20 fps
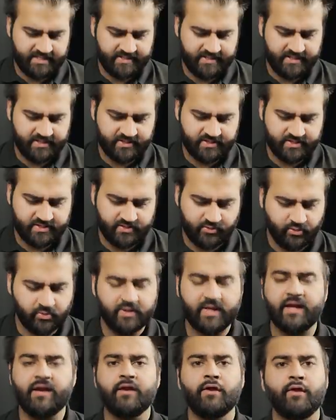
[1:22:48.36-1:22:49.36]
the
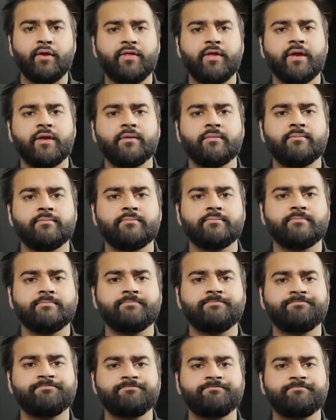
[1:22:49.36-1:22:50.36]
Assault Cannon, I think.
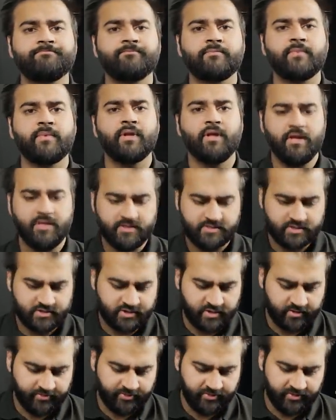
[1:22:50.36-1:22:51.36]
Okay. So it's
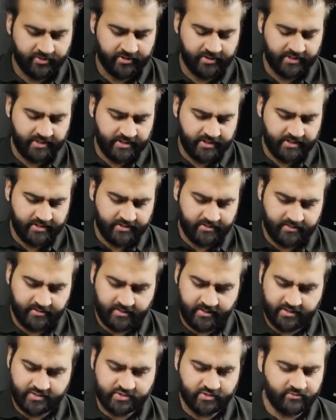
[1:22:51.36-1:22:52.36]
going to put...
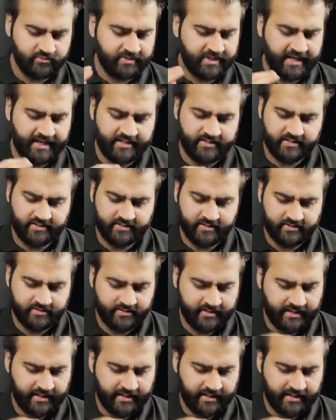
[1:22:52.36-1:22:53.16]
Assault cannon